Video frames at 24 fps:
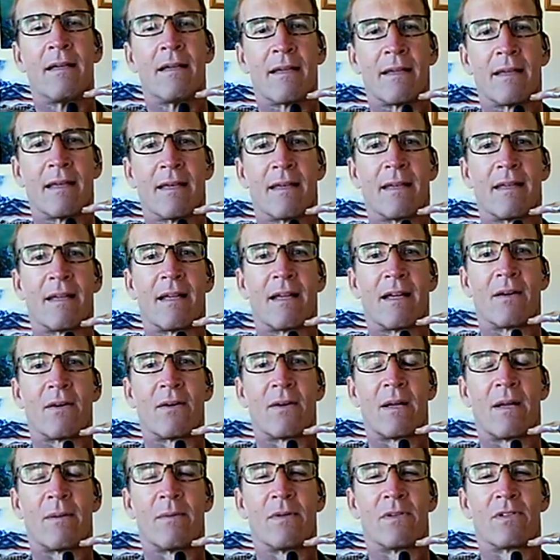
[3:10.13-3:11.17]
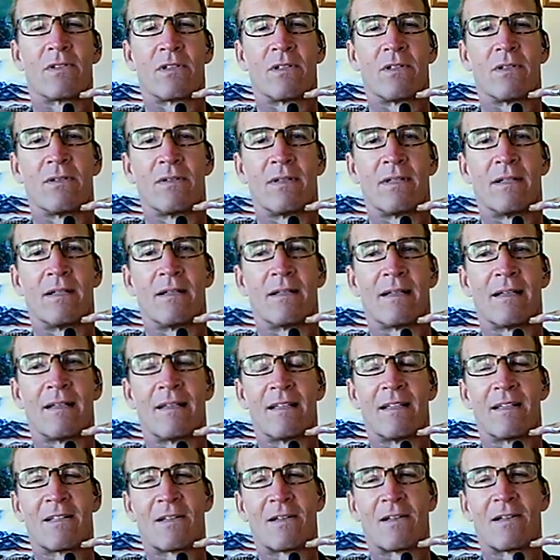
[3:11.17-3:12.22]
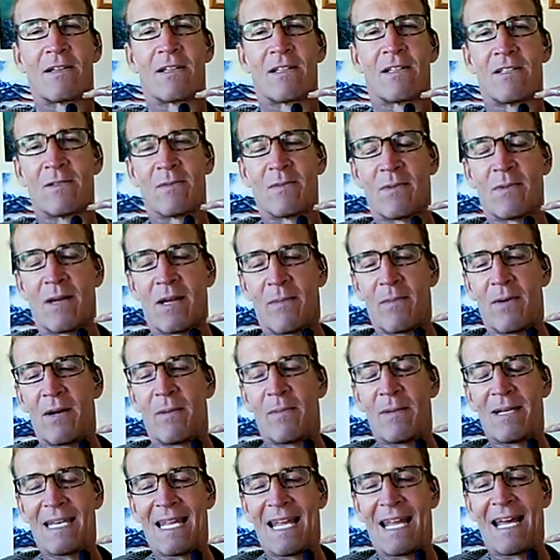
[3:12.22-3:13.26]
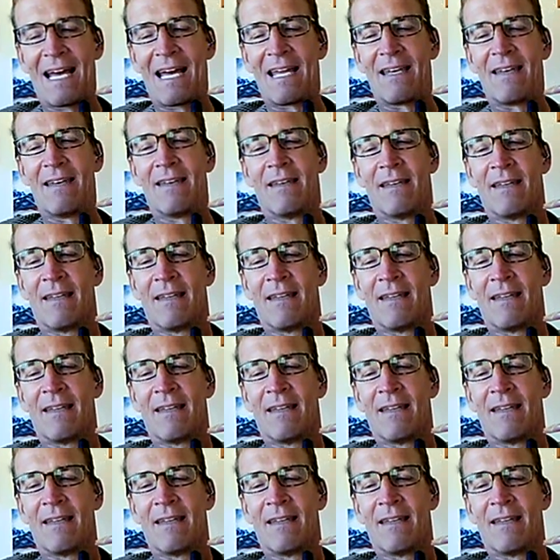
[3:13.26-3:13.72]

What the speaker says: Kelly and I were able to encourage my mom and dad,